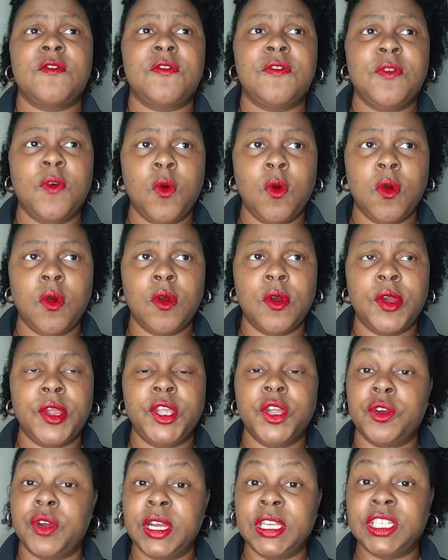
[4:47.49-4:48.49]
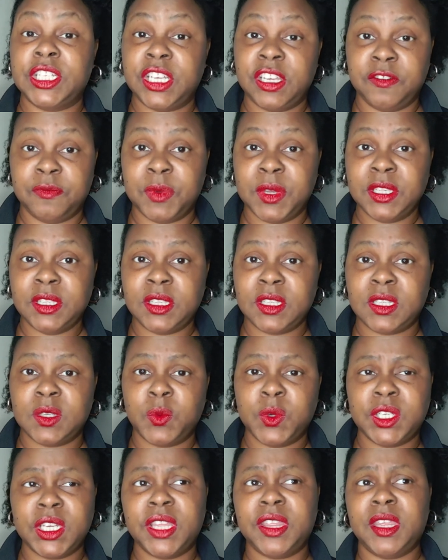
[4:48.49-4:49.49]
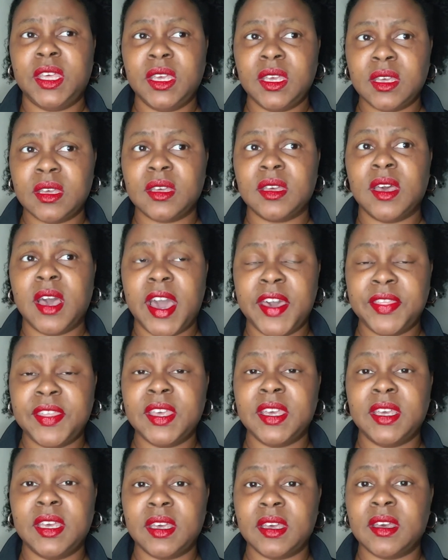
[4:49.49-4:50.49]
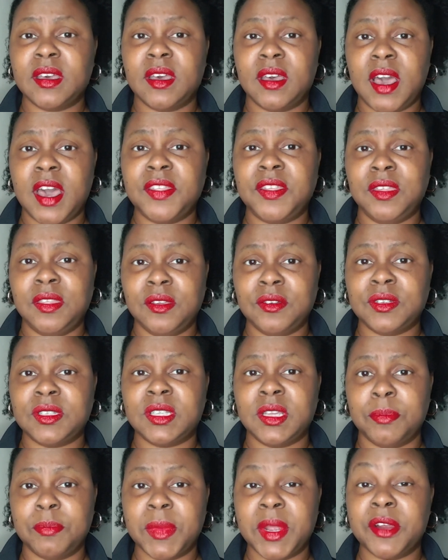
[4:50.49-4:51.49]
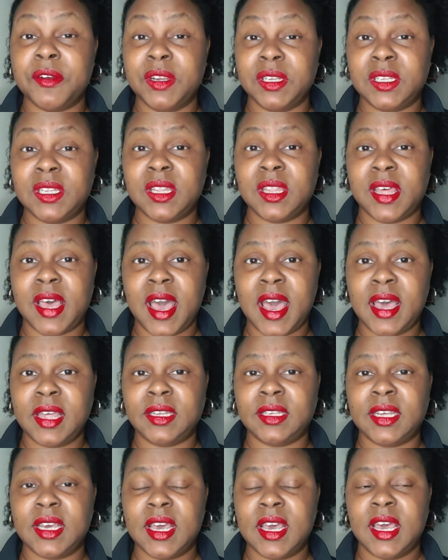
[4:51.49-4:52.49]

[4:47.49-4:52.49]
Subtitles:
for your achievements, which I think there's some merit to that.